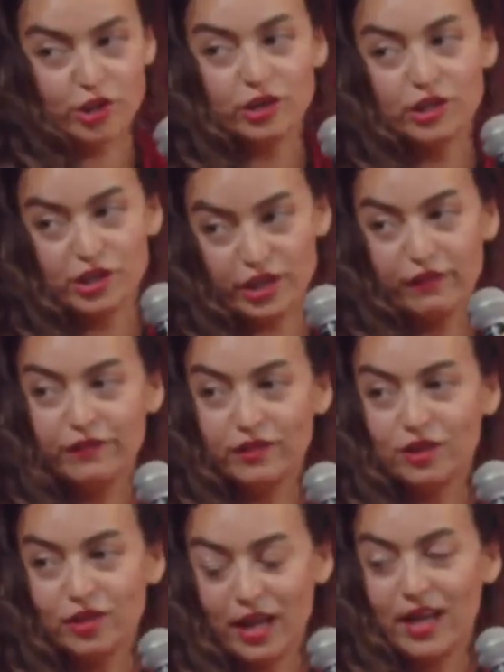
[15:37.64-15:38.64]
shift
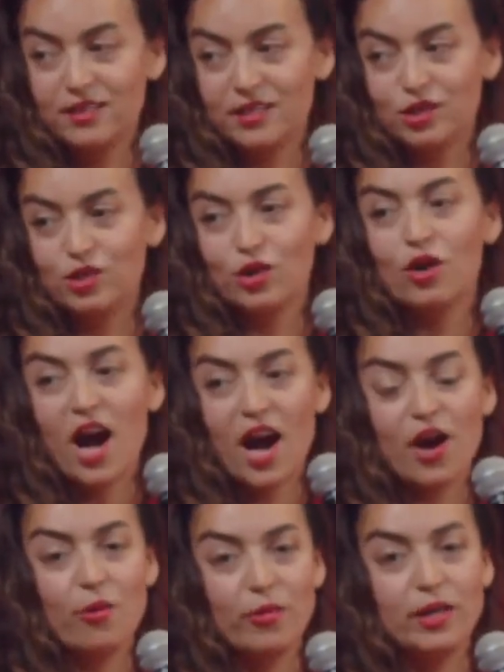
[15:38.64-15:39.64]
connected to
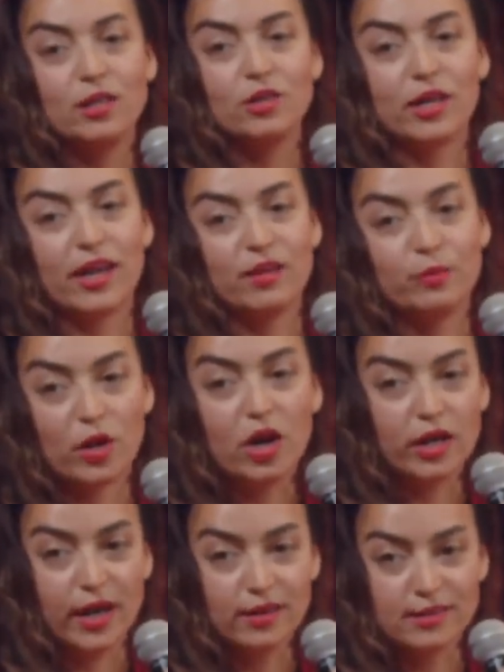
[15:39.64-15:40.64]
how we look at
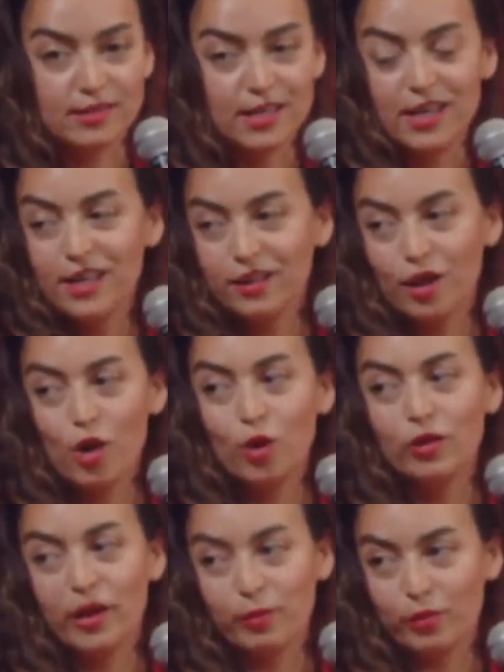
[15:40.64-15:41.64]
products, the
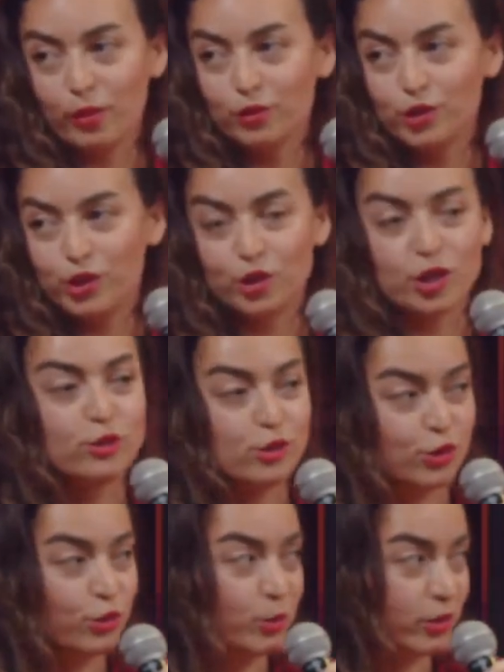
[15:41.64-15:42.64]
whole approach to
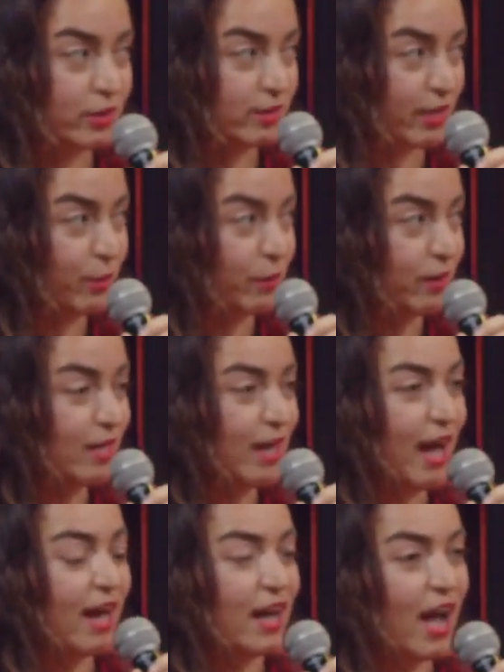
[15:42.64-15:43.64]
consumerism
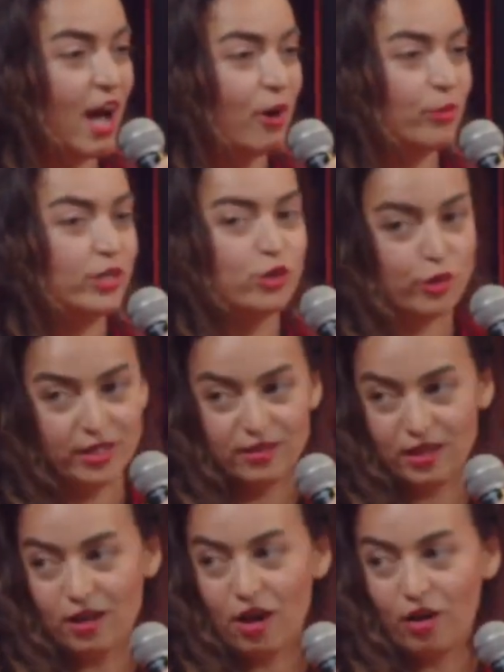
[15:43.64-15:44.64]
and how we treat
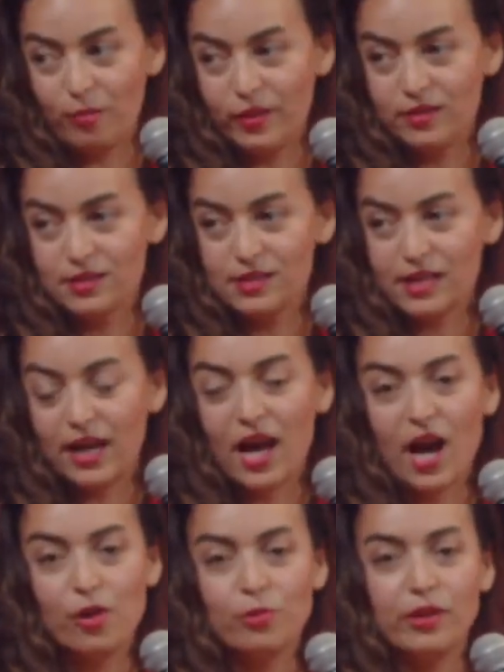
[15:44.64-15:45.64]
the garments and
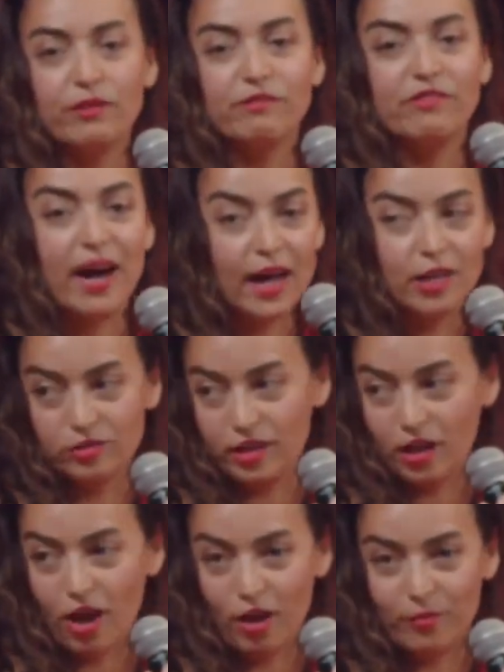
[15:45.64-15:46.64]
how we value the
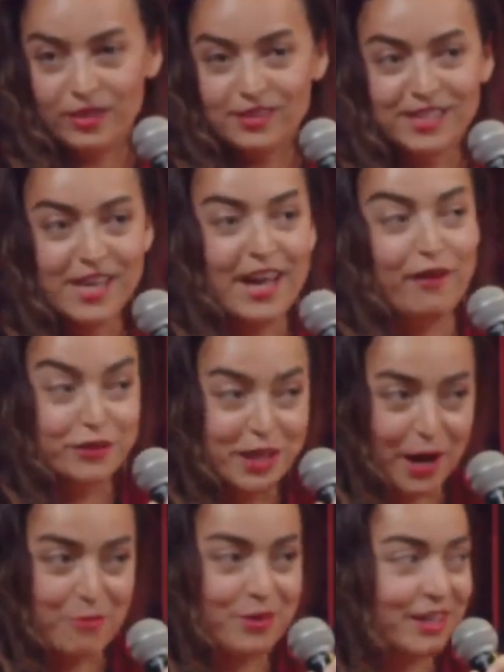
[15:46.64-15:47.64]
garments. If
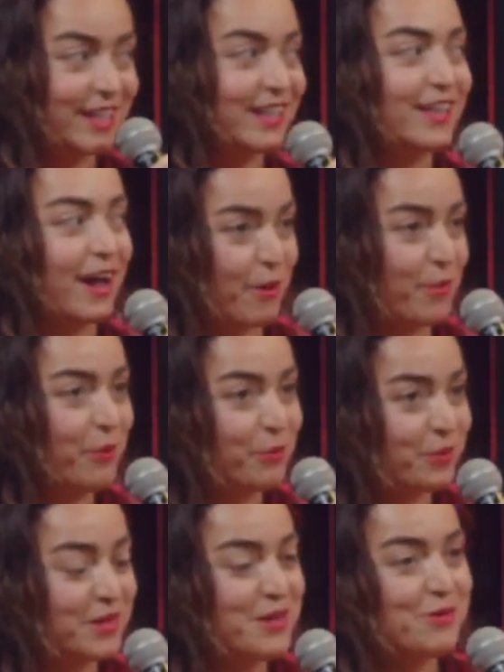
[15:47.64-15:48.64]
someone could come up
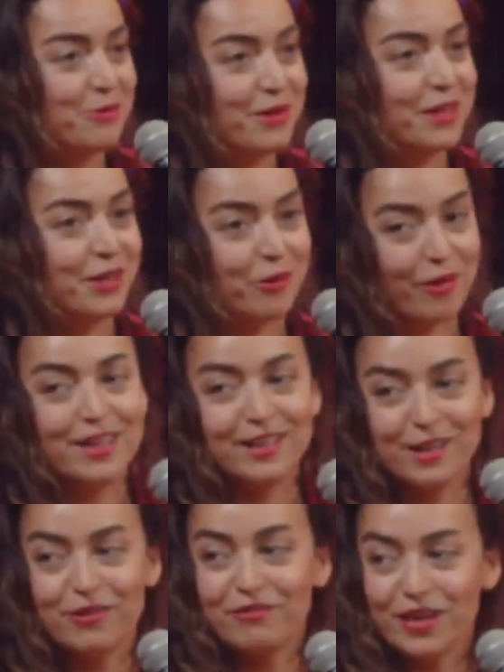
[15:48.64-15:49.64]
with a great
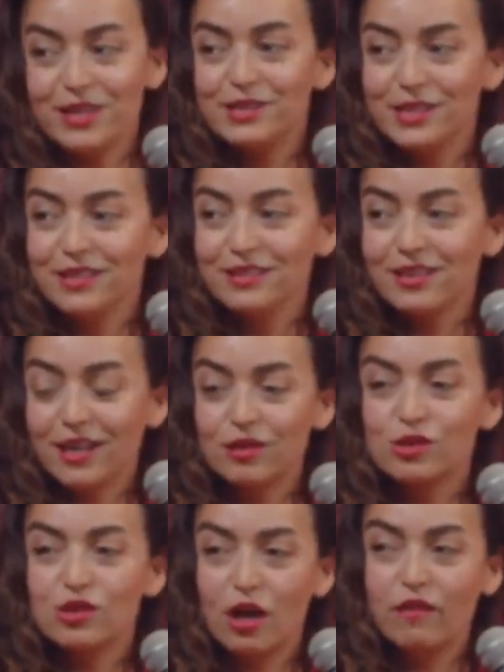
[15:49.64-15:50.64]
innovation that
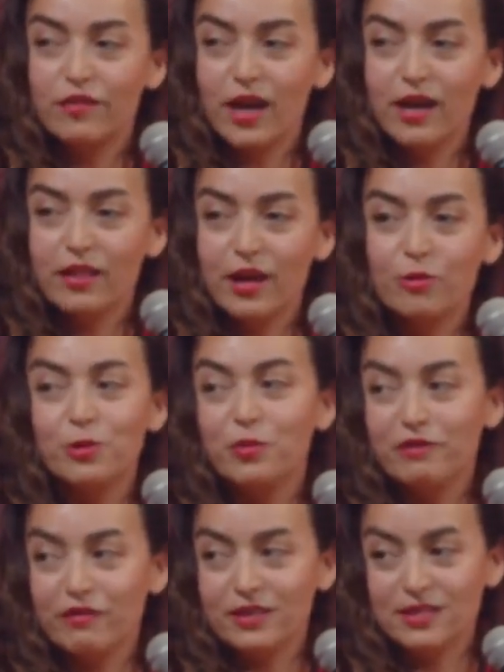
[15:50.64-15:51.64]
could solve that, that would be
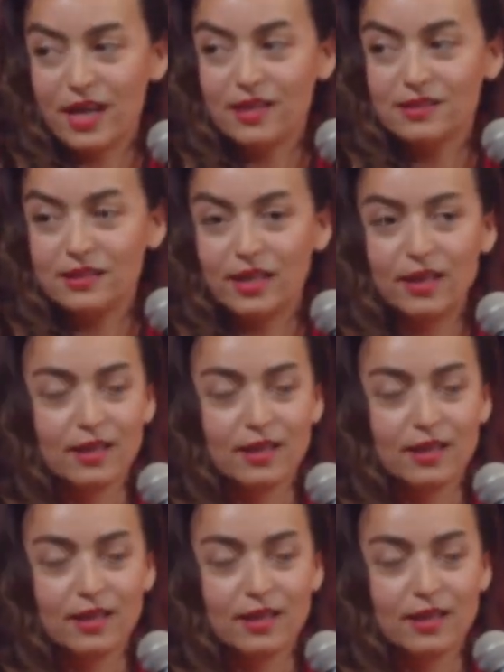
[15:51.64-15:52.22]
fantastic.